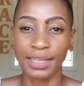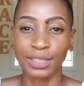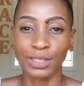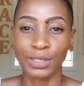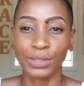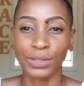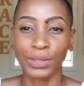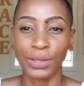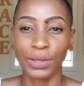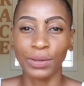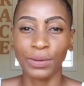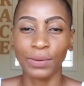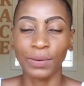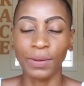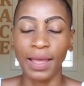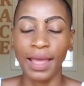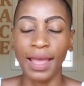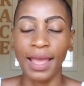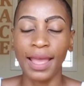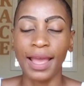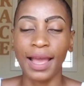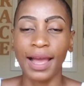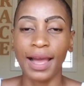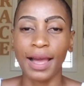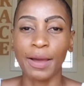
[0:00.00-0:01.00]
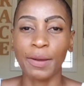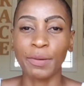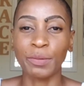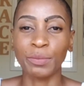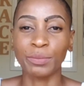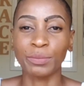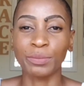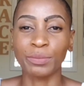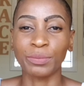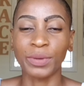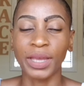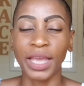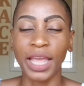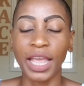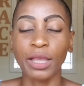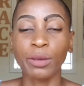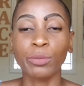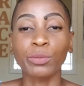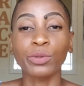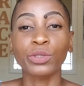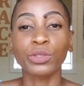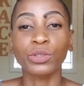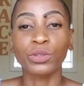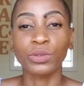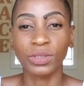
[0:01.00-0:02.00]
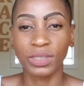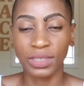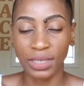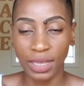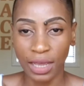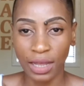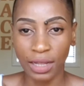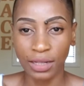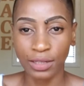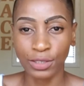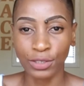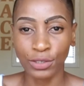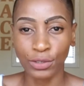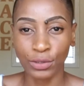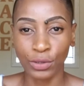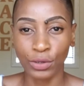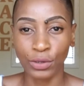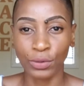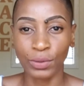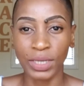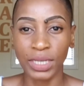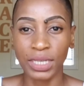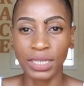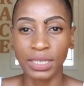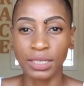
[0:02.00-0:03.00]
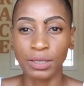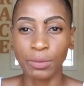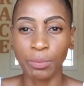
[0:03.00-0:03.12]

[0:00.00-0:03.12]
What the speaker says: So I'm able to tell stories